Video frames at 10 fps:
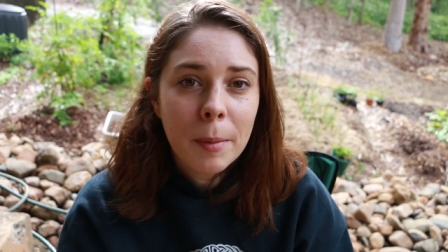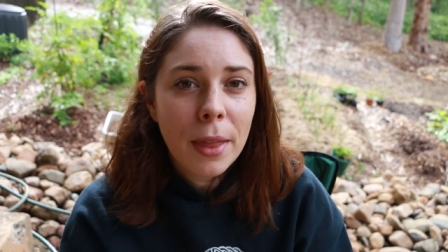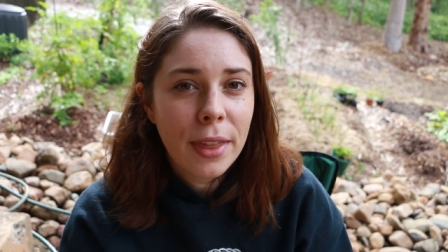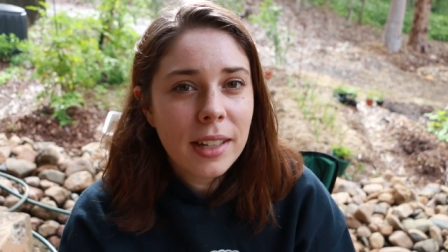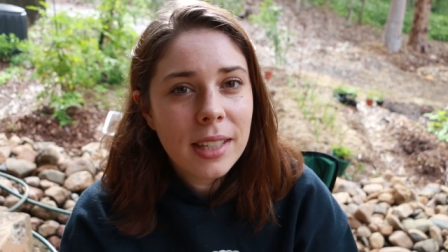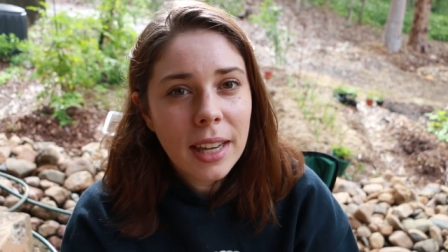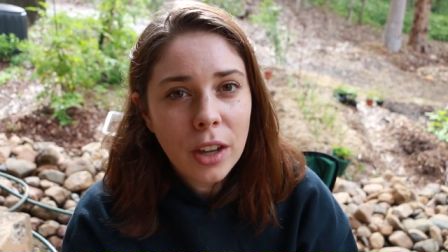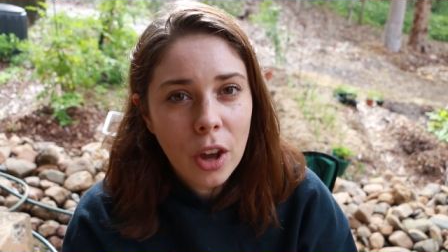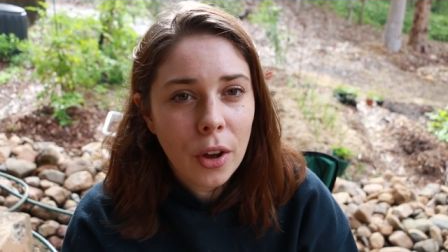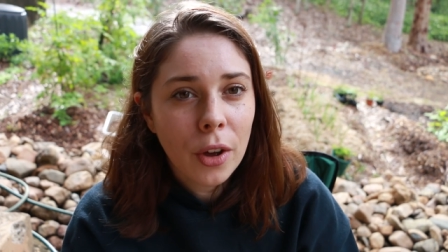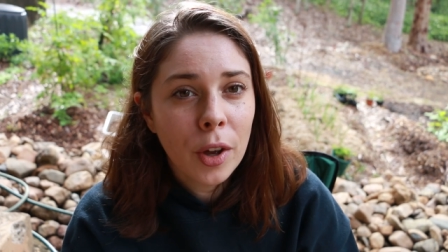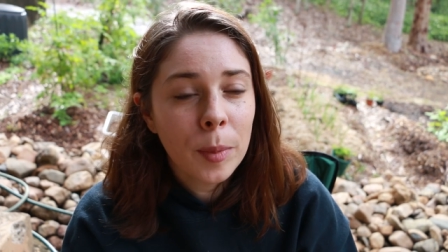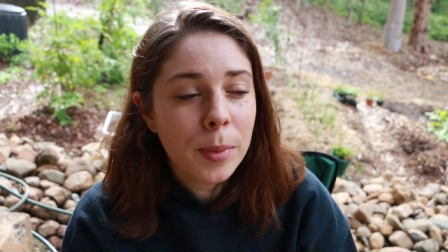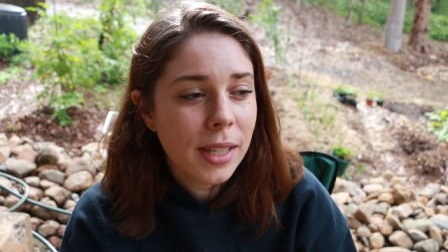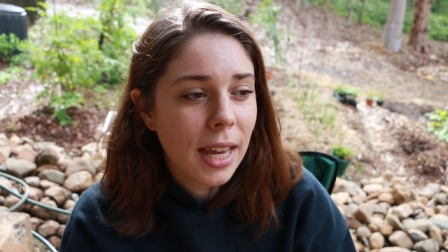but things like
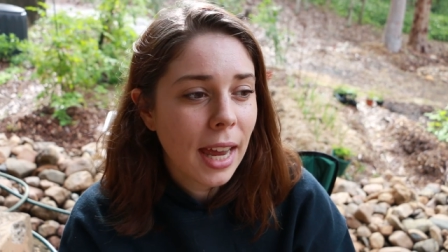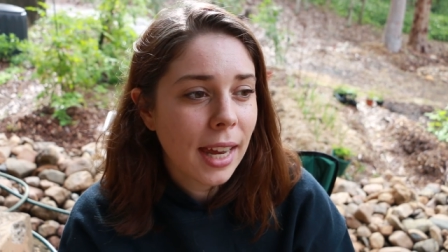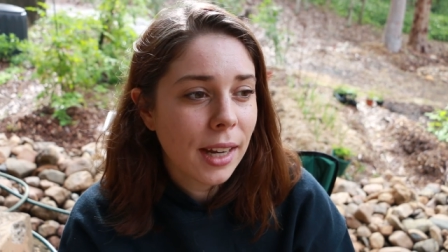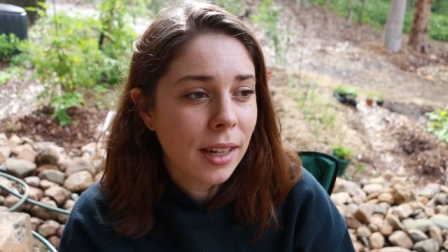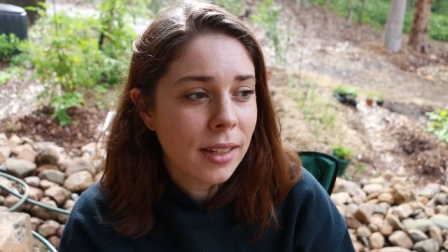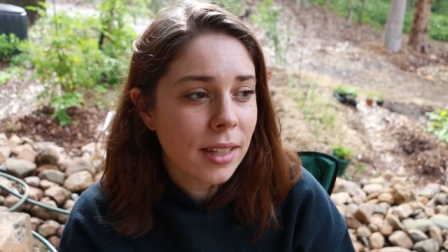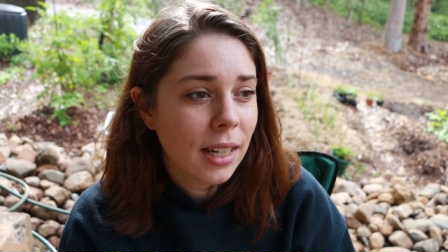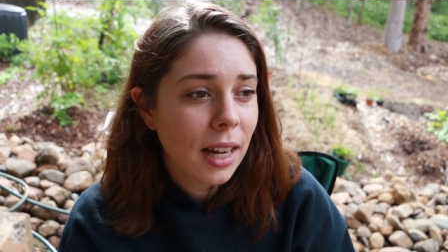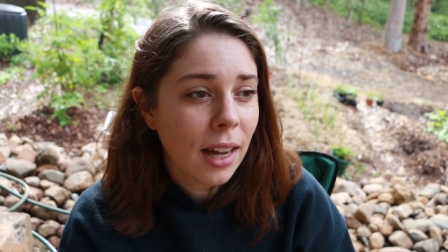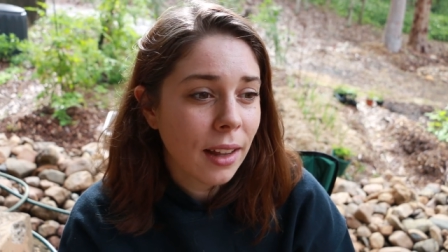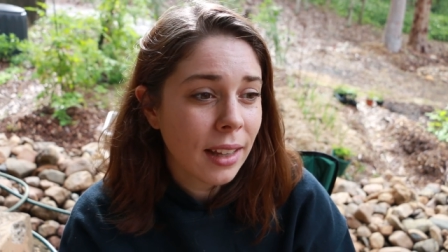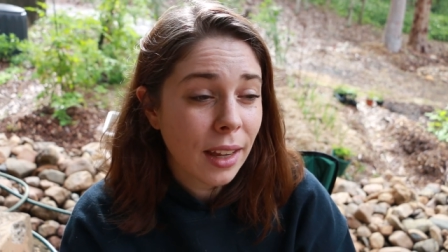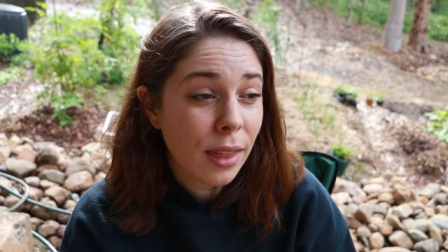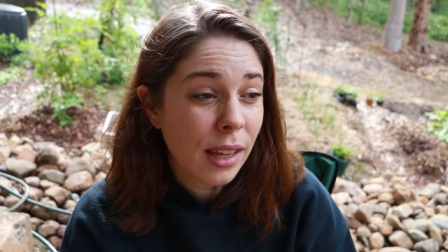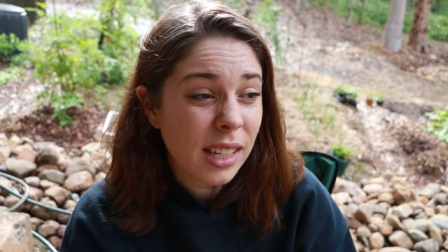herbs and uh,
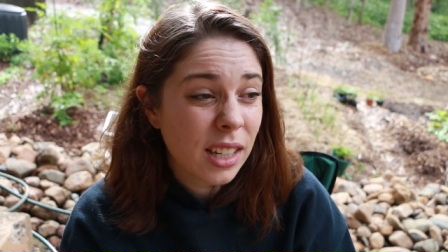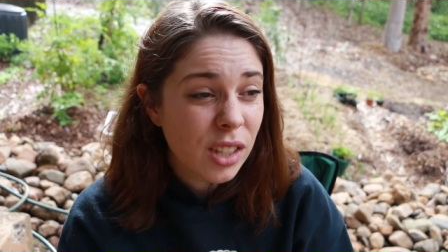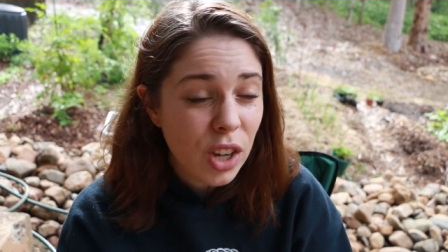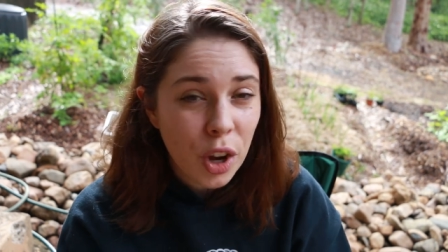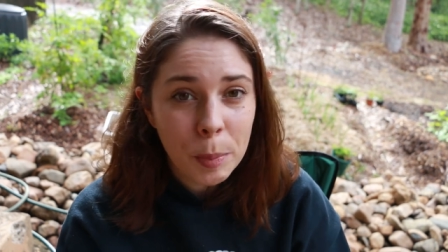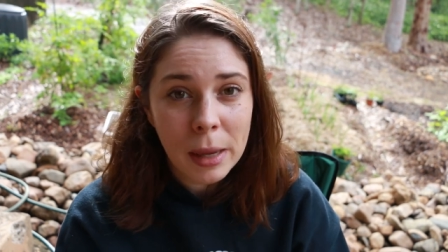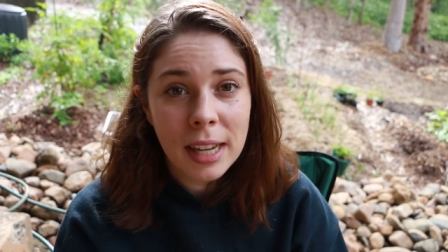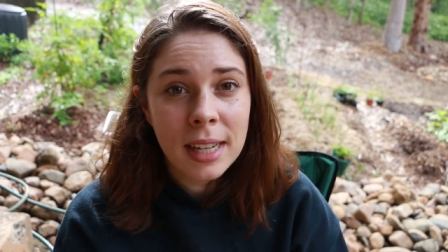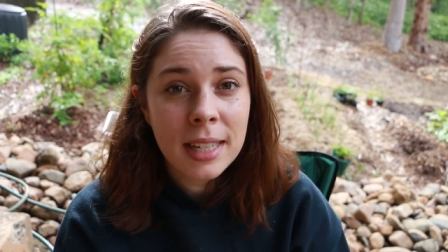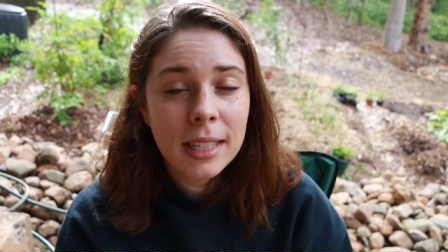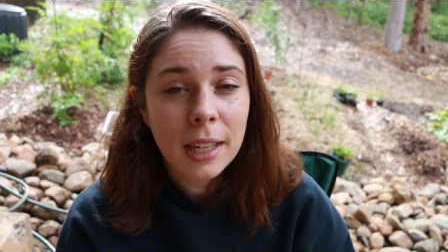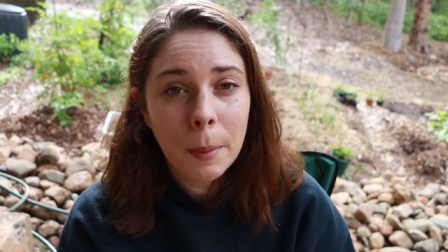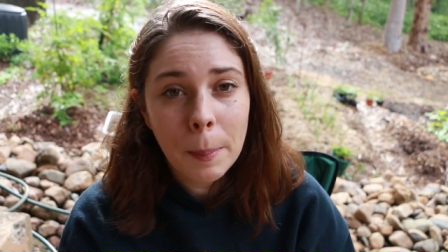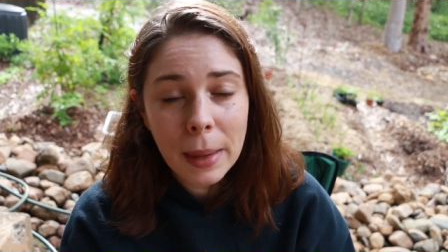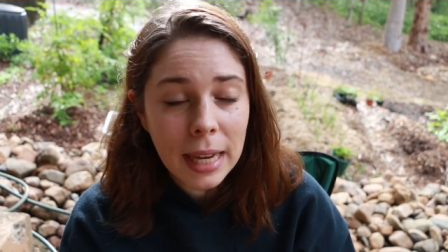like things like snow peas
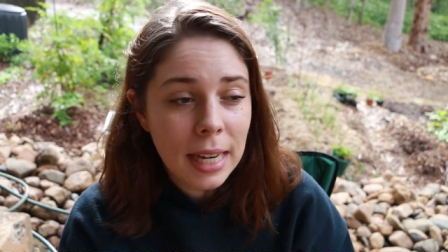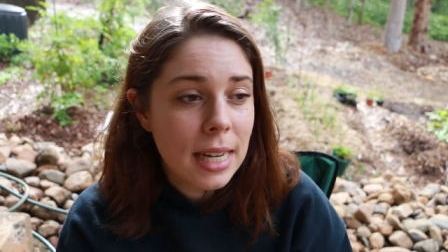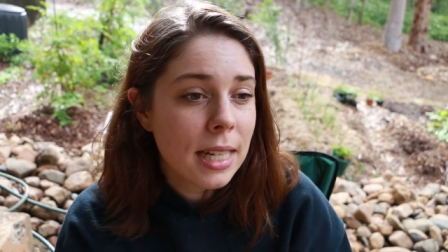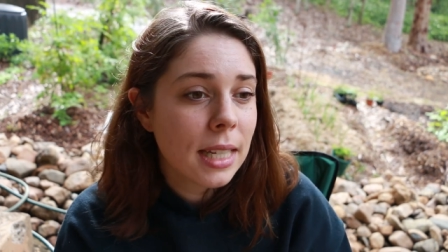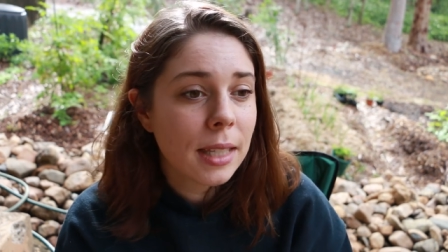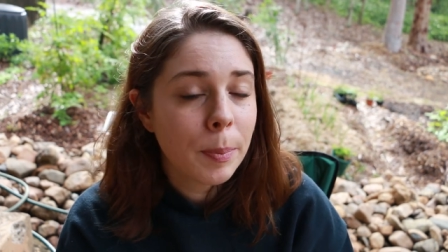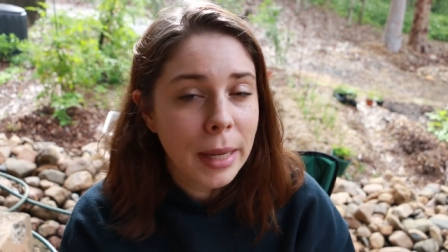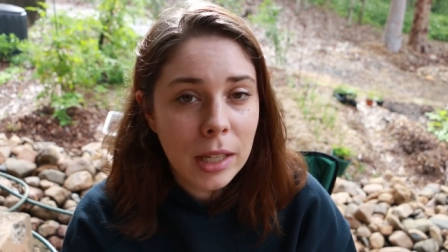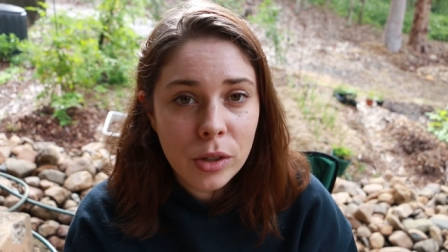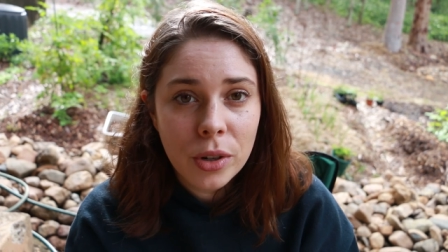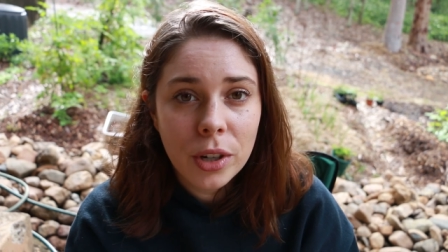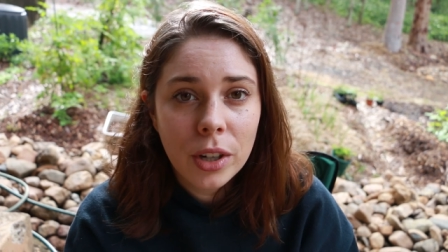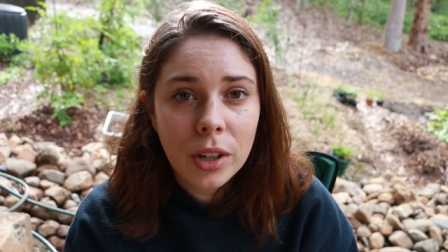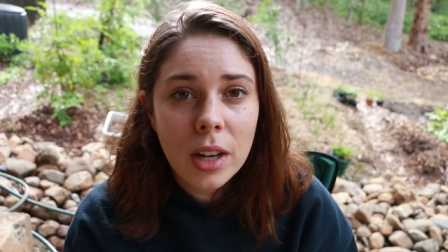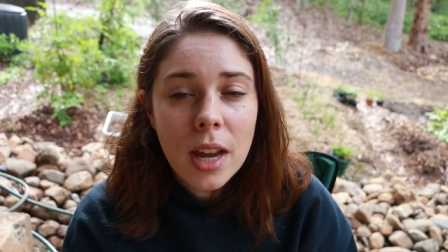and beans,
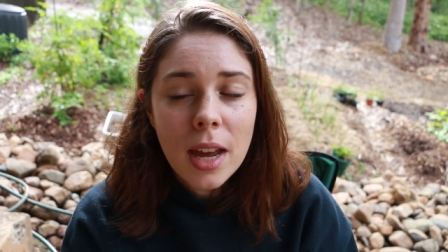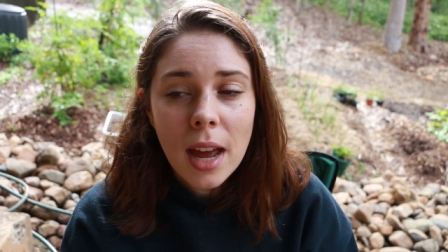beetroot,